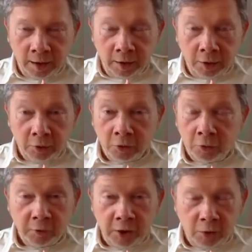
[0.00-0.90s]
You
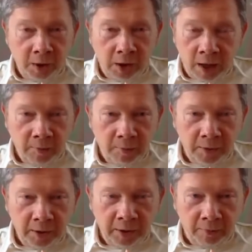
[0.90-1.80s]
don't need to become a
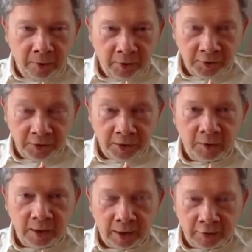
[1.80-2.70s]
better person in
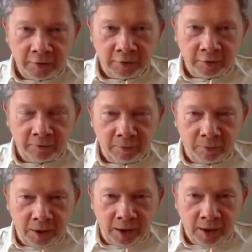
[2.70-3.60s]
the essence of your
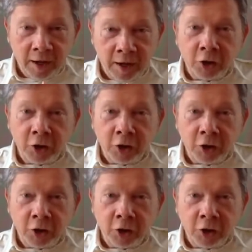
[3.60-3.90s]
being.